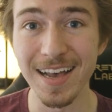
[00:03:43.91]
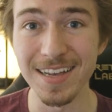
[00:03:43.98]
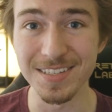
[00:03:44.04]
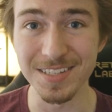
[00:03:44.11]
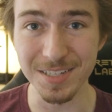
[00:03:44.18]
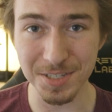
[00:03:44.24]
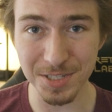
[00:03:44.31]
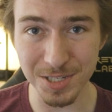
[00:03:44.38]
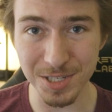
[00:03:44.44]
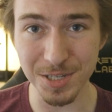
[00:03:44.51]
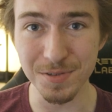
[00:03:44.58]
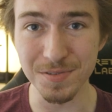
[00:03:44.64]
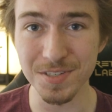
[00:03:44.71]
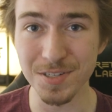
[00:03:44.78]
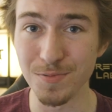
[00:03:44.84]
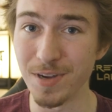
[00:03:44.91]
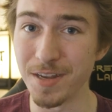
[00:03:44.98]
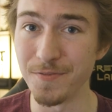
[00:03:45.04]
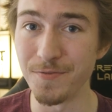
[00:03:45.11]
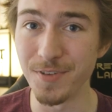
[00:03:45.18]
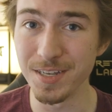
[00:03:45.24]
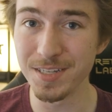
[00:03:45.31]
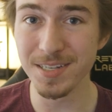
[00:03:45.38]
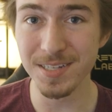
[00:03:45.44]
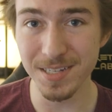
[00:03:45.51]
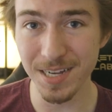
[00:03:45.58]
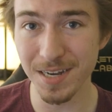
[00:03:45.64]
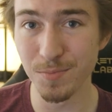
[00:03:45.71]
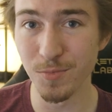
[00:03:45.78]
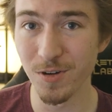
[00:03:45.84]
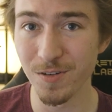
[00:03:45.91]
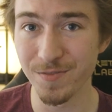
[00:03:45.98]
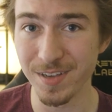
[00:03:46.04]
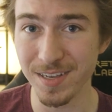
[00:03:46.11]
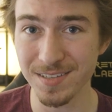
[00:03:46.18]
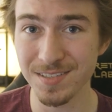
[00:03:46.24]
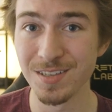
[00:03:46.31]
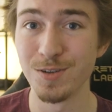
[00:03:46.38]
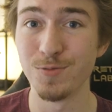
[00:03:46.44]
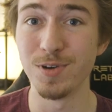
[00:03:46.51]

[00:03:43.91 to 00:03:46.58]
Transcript: as an excuse to rent vintage anamorphics